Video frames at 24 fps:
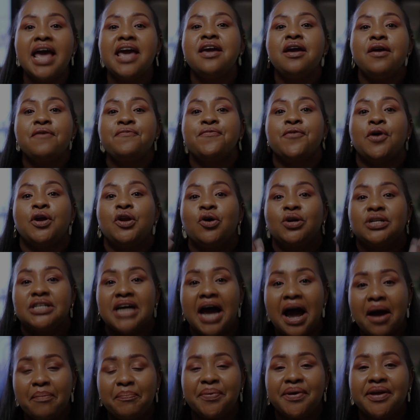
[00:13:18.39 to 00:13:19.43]
if you're not
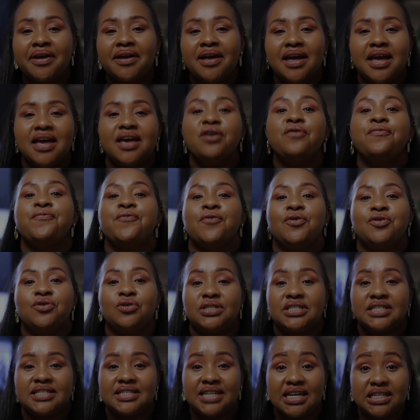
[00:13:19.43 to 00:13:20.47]
happy, if you're
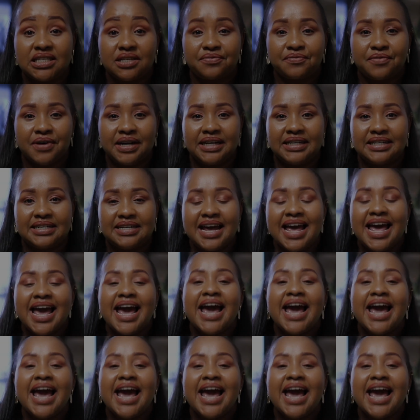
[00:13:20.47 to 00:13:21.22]
not satisfied.